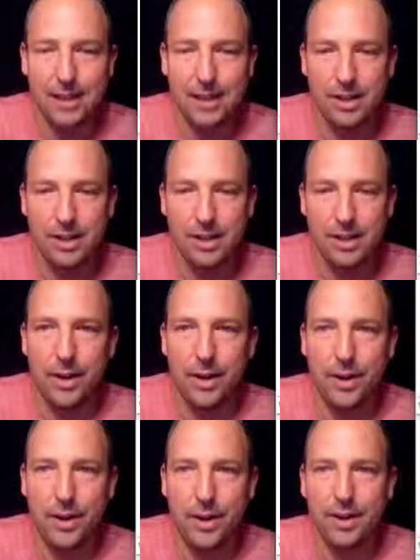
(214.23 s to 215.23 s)
and put it in
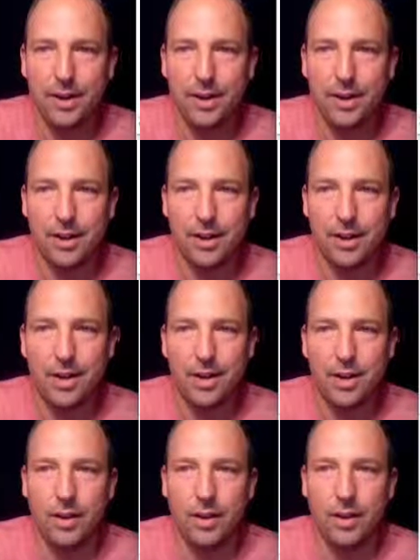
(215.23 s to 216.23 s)
your
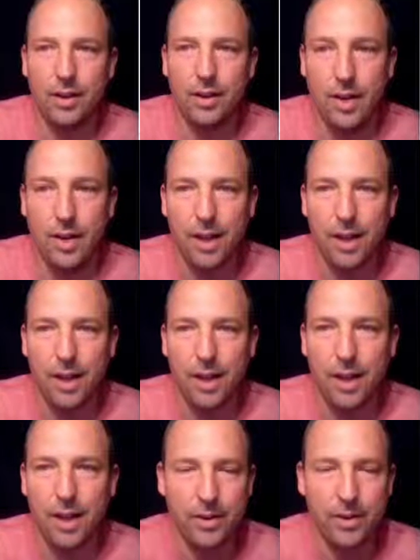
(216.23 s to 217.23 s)
Google Docs or
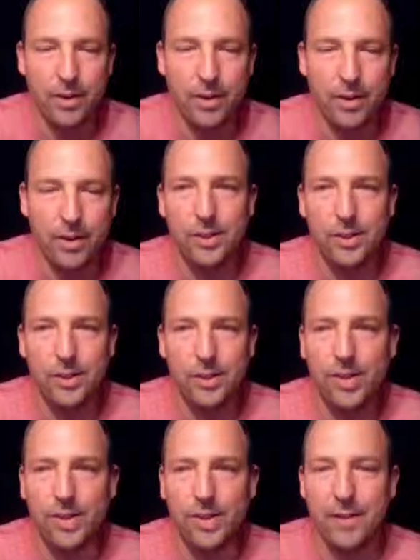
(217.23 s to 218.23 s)
whatever, wherever you save your
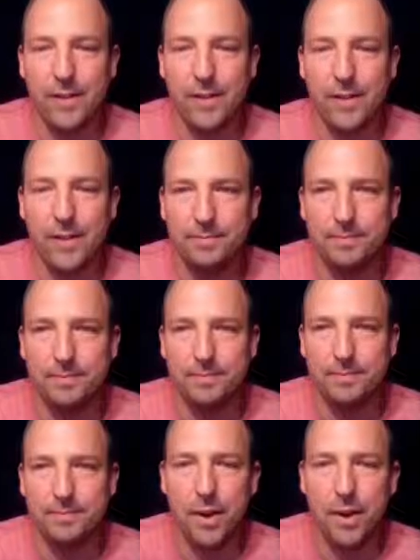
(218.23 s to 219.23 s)
information.
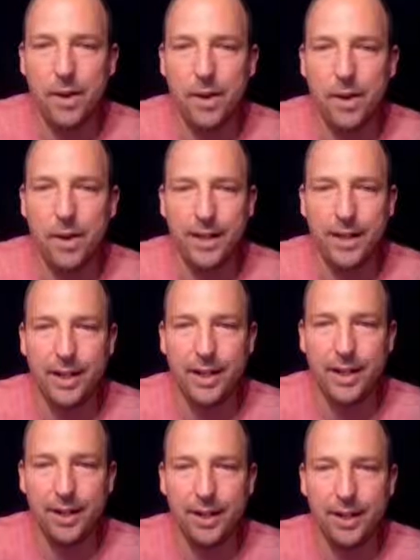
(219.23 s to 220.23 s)
But we're going to need this
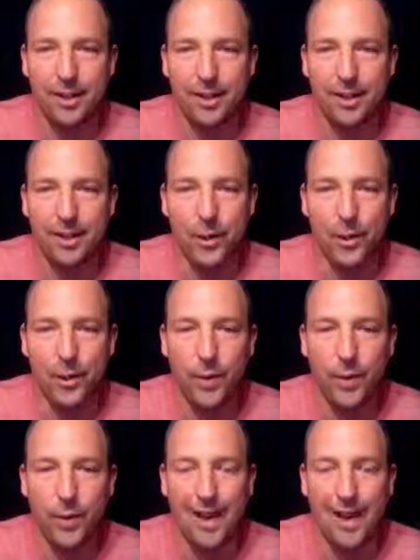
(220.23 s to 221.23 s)
later. So we don't need
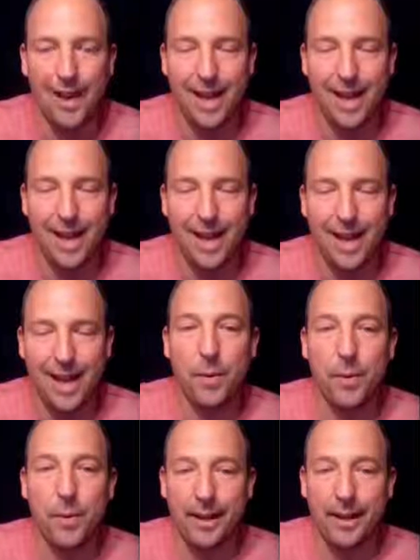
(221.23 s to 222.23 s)
it now, but we're
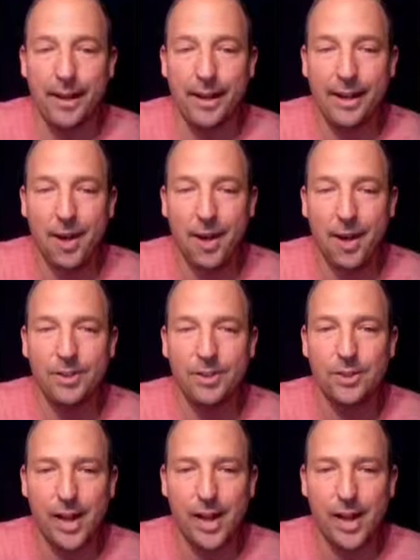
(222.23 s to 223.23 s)
getting it now so we
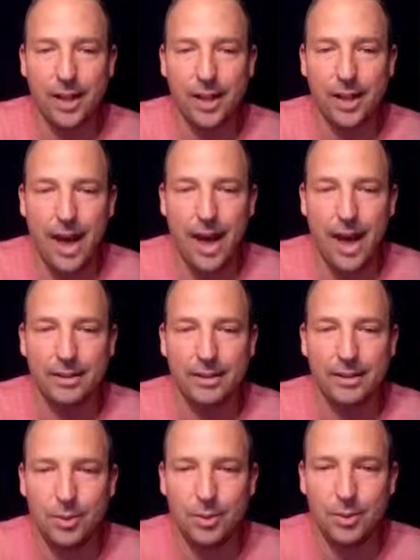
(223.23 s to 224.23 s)
don't have to come back
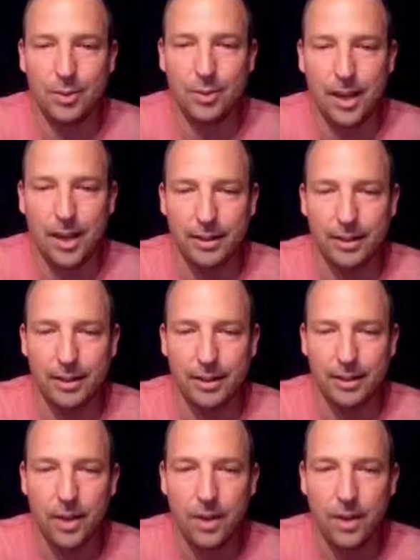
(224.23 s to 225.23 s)
to this website.
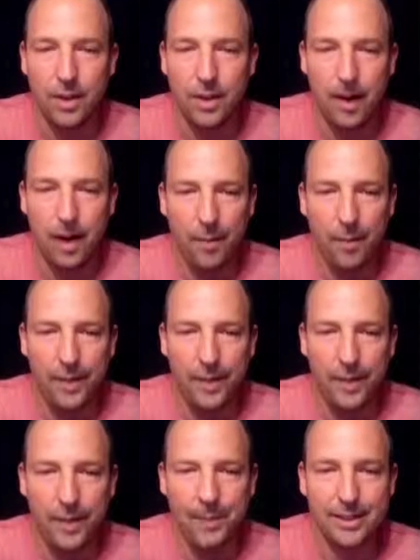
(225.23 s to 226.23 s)
So
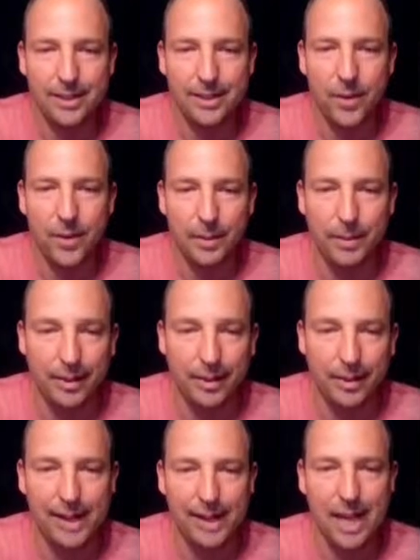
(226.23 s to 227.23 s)
this is going to be the
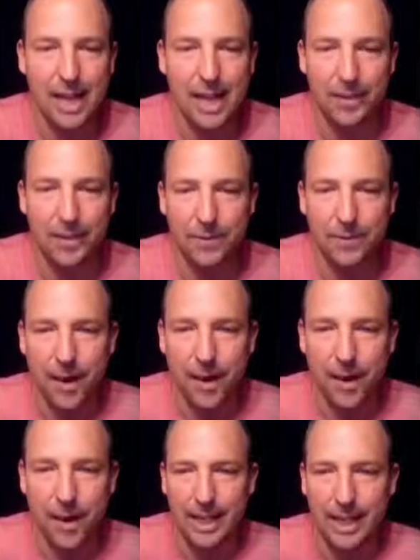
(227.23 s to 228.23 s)
last step as far as
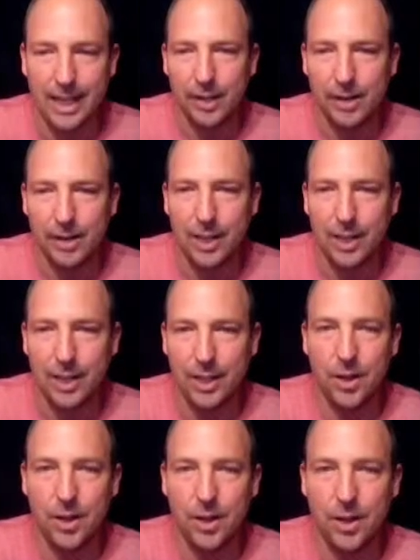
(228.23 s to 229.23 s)
our email sequence
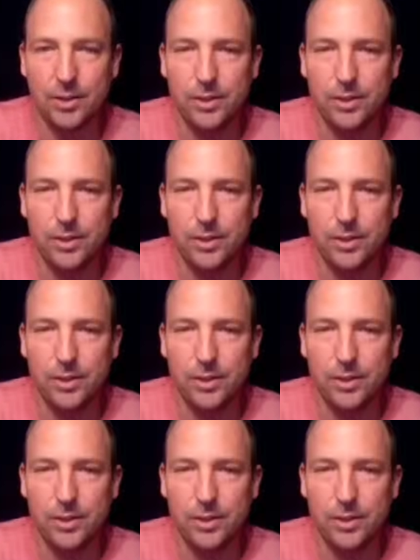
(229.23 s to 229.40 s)
goes,